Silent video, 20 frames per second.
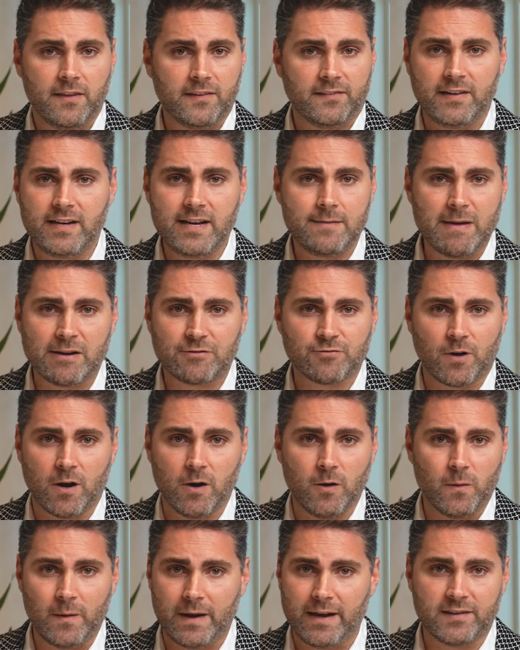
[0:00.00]
The Sydney
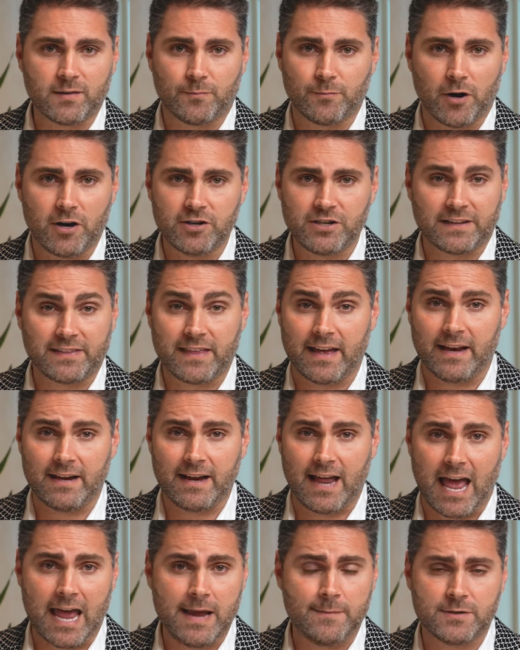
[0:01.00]
Metro is a project that
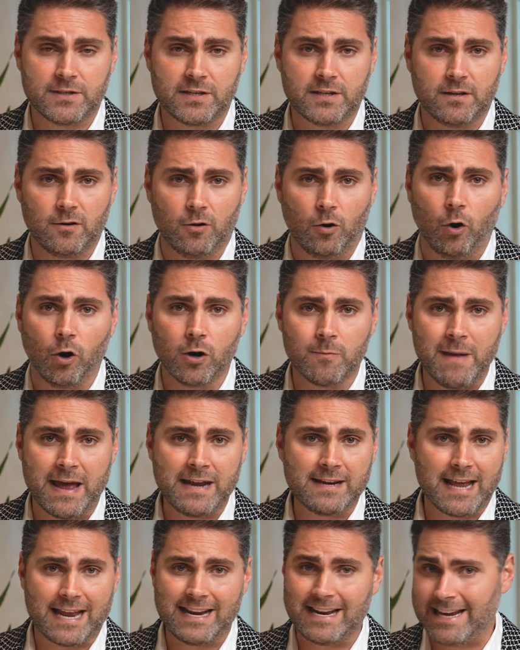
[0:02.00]
aims to
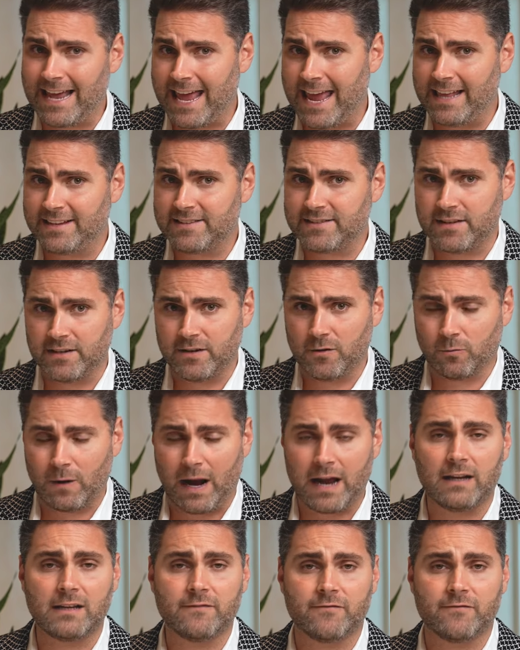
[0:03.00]
augment and enhance the rail